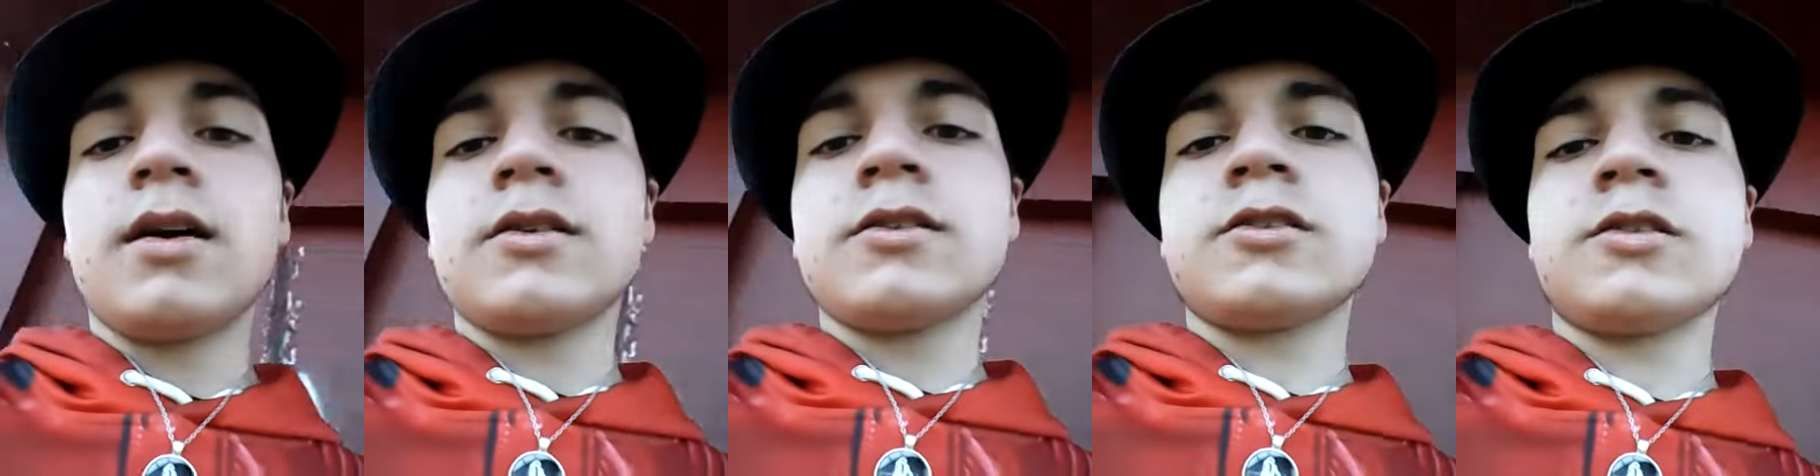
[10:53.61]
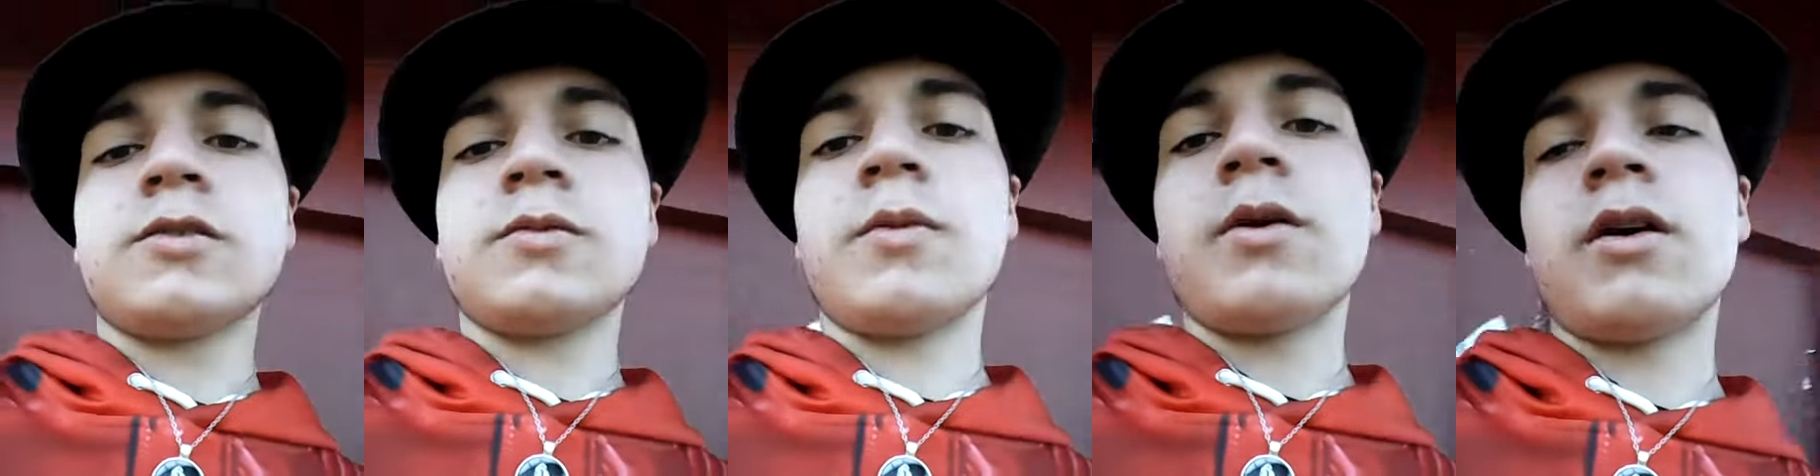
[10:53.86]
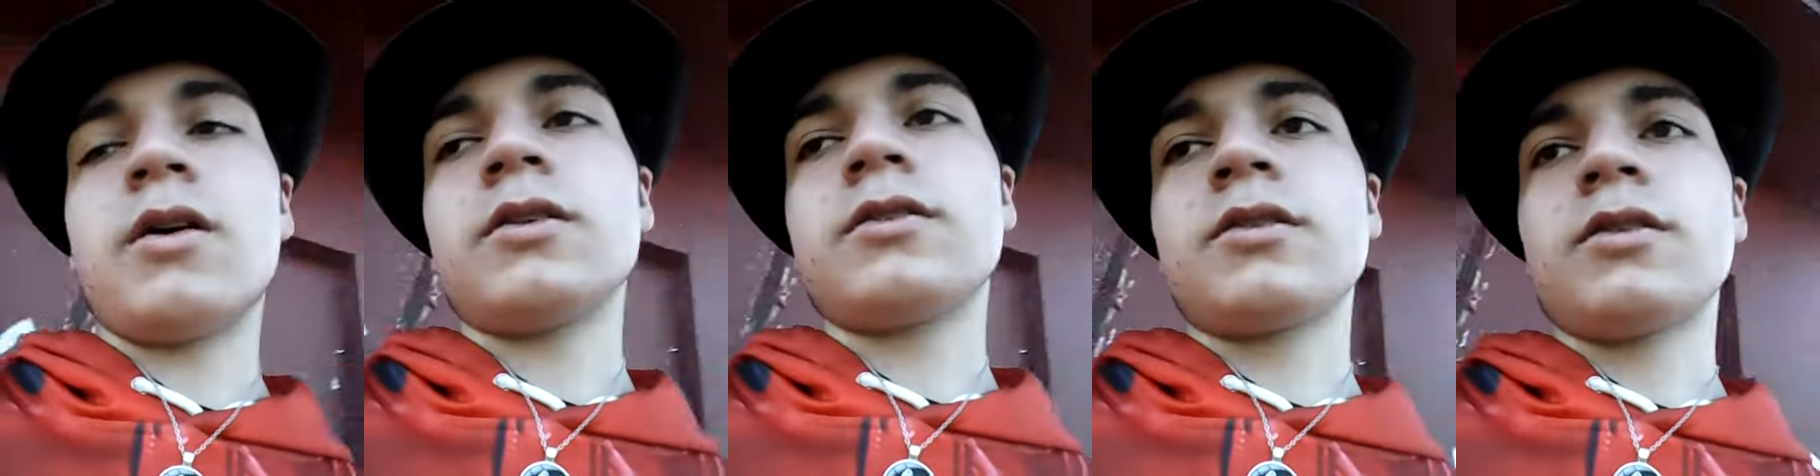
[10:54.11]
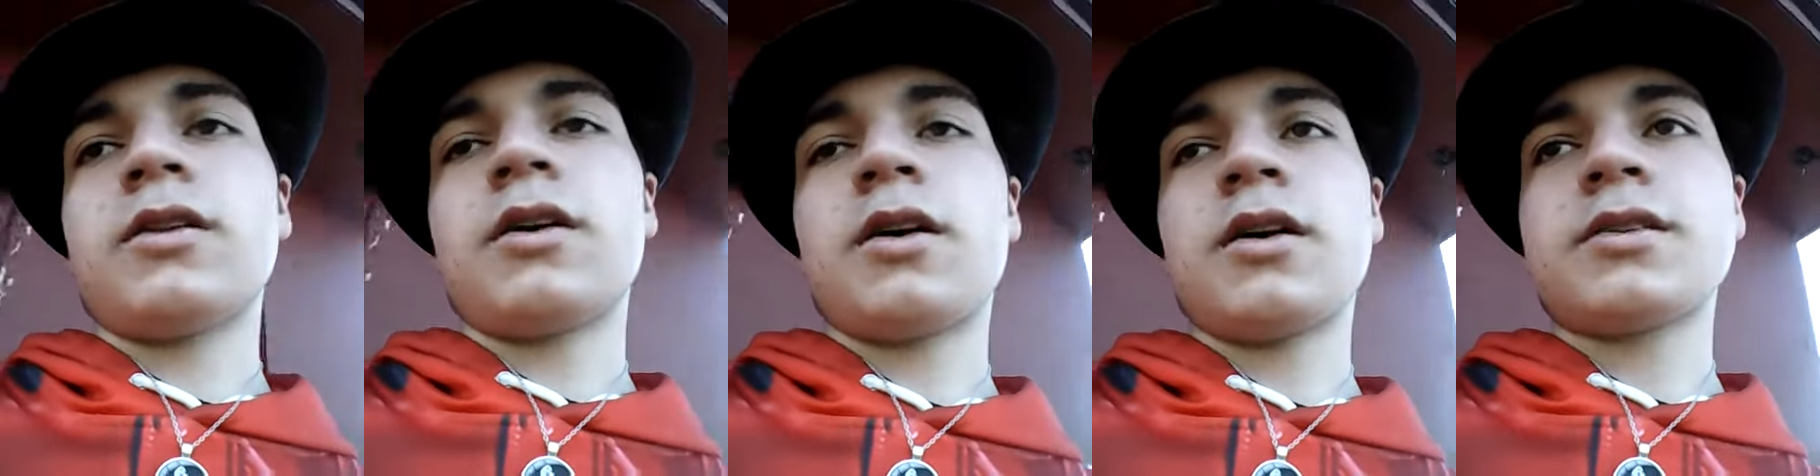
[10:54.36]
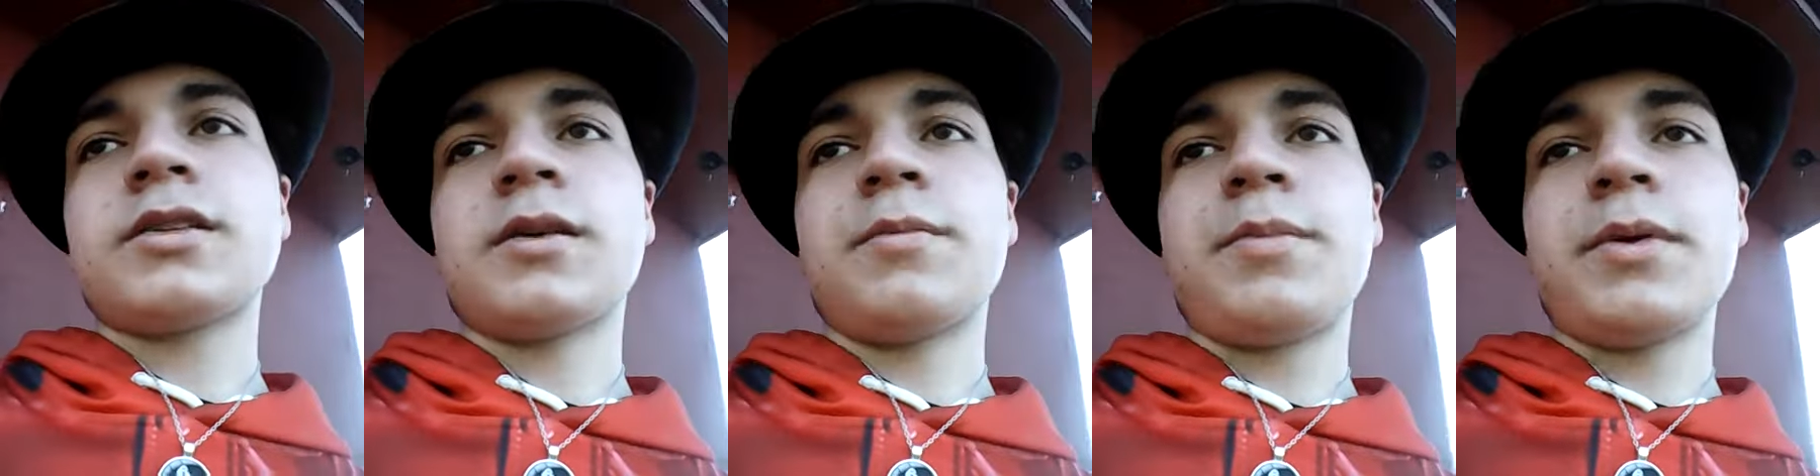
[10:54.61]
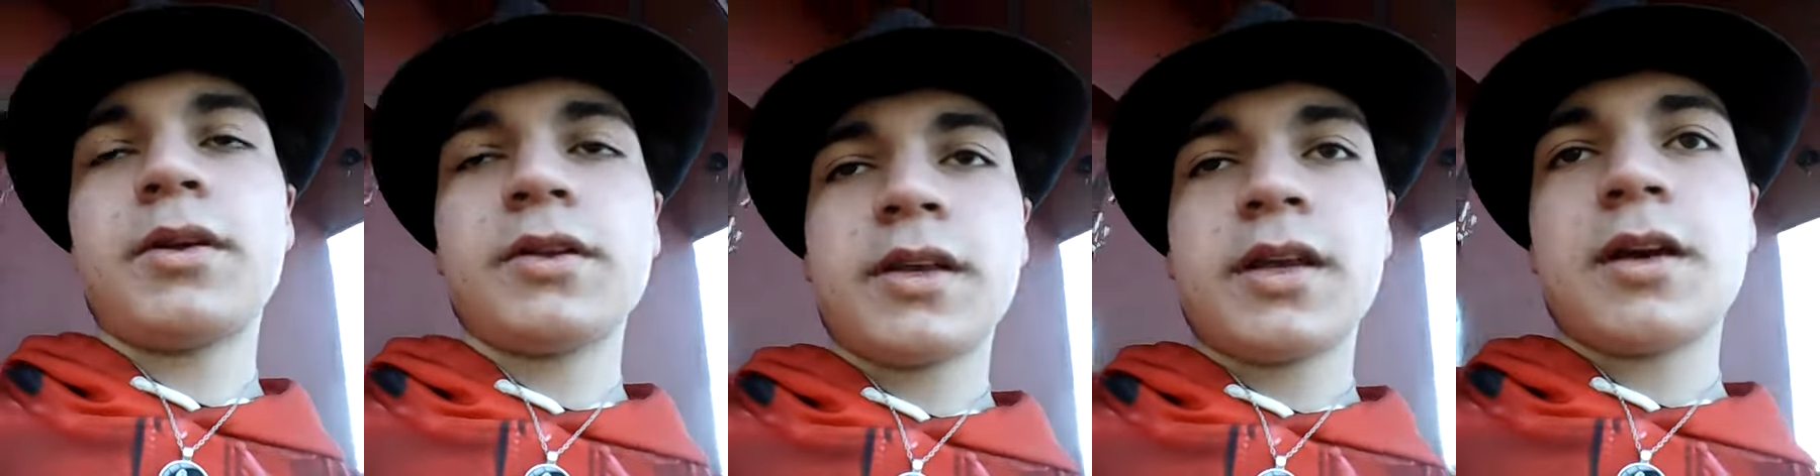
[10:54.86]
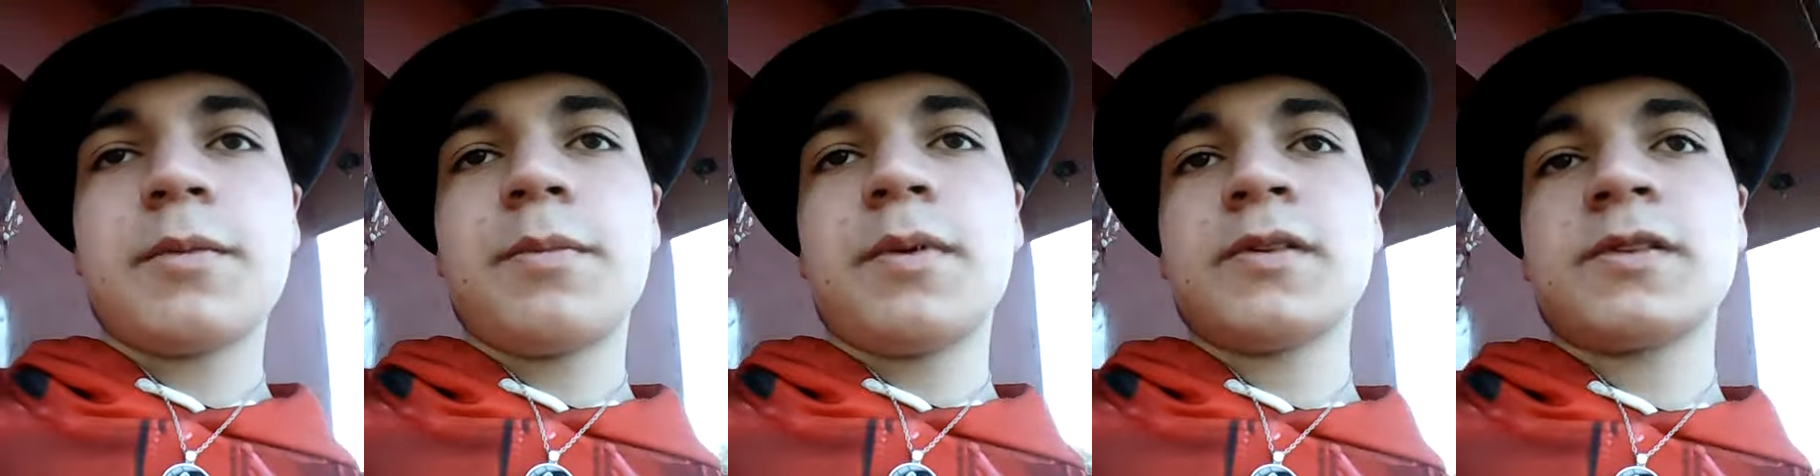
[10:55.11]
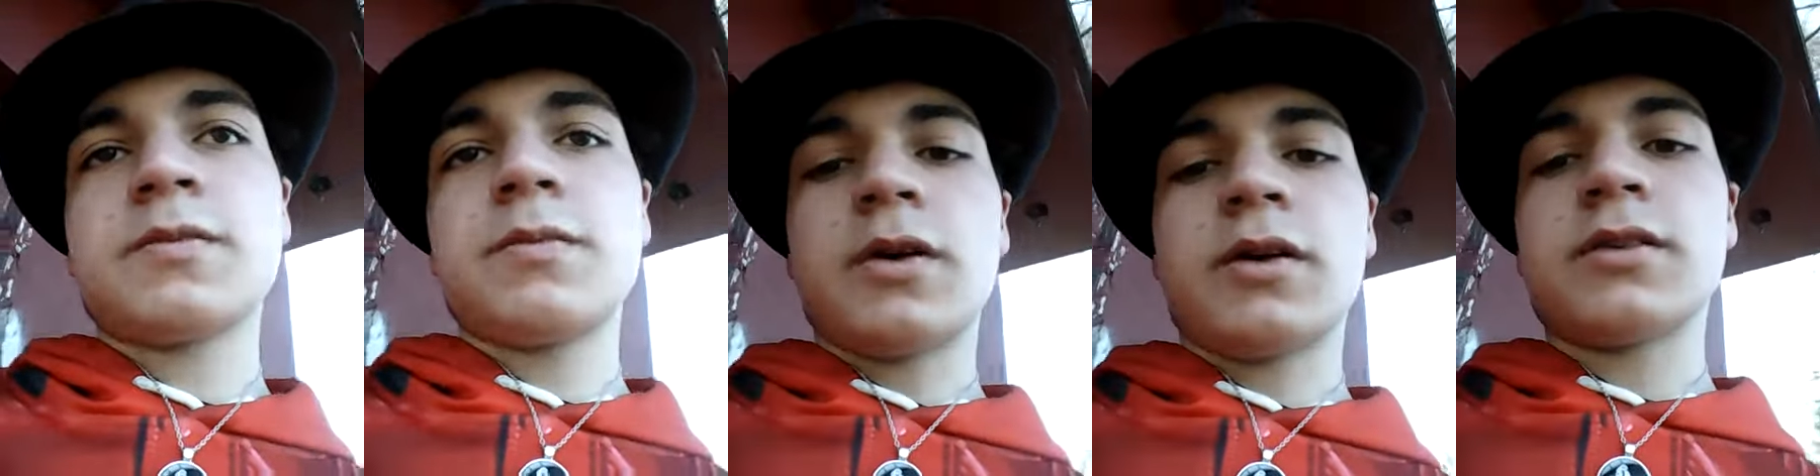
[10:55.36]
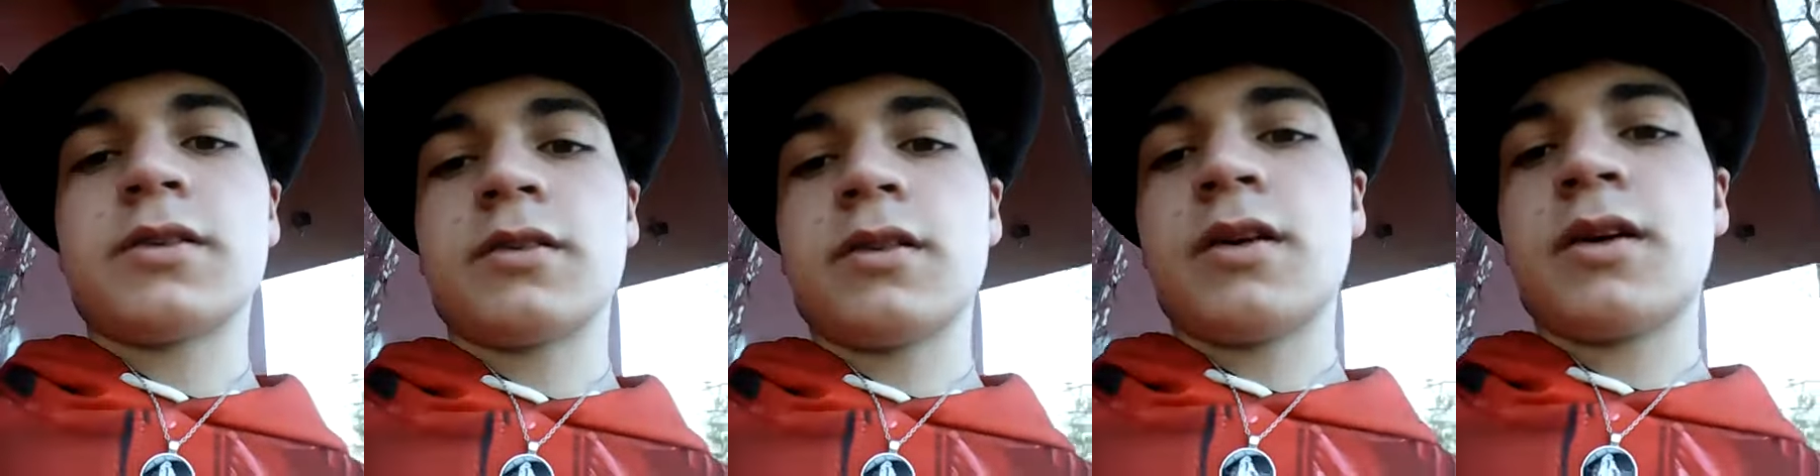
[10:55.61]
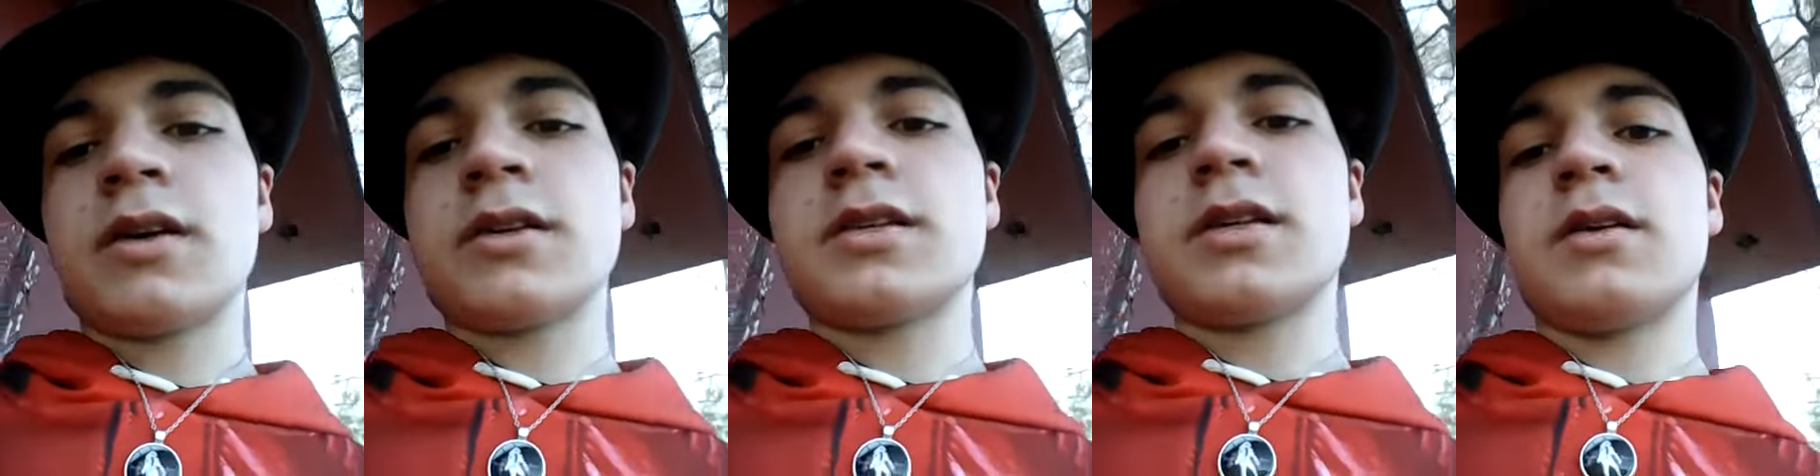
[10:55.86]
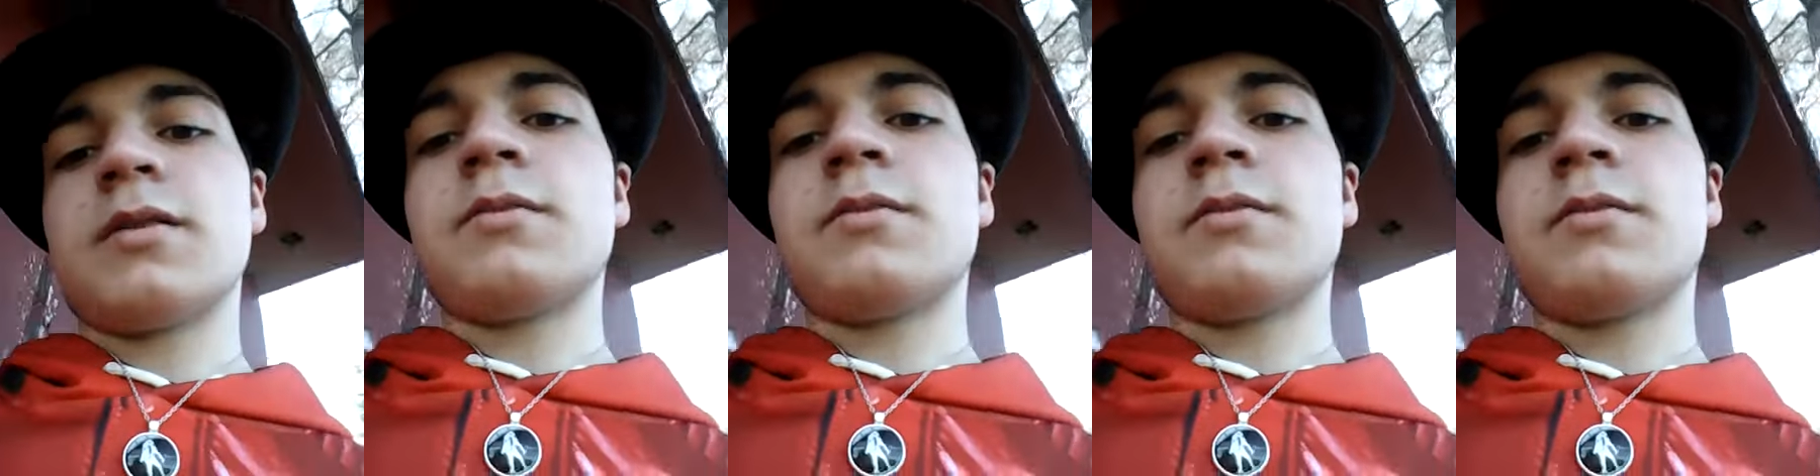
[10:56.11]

small to large, the building up of small to large,